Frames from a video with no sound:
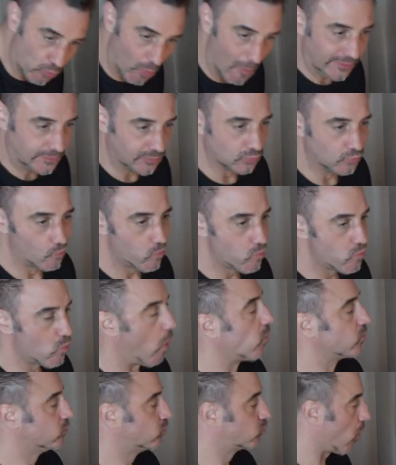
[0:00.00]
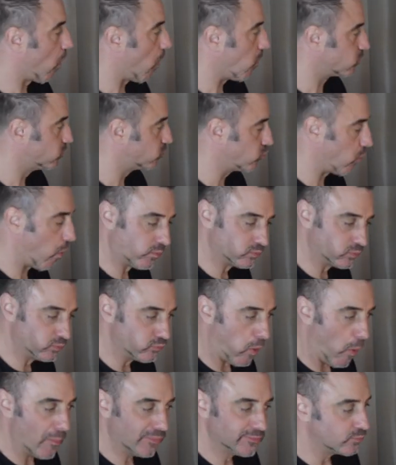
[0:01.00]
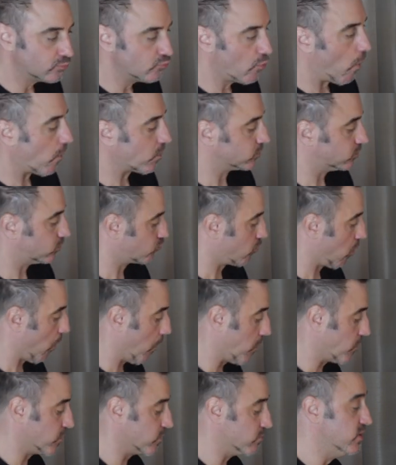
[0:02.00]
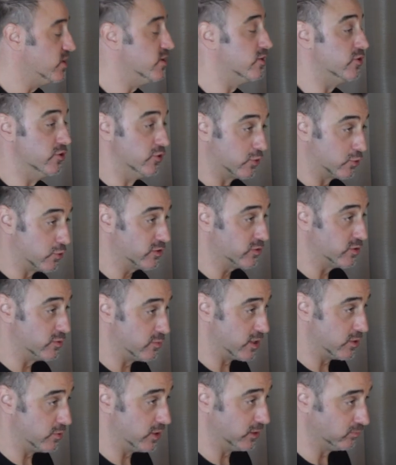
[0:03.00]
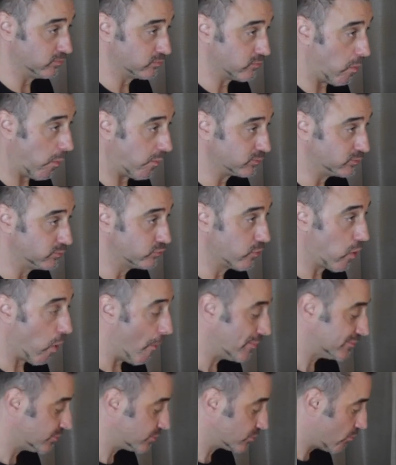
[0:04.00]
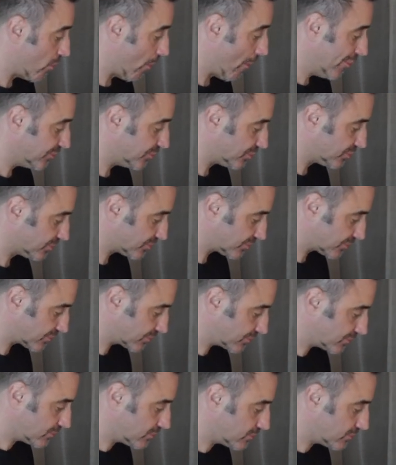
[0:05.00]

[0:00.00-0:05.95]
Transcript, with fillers: It's easy. Come on. You may have a question, by the way. You're asking me a question, I think.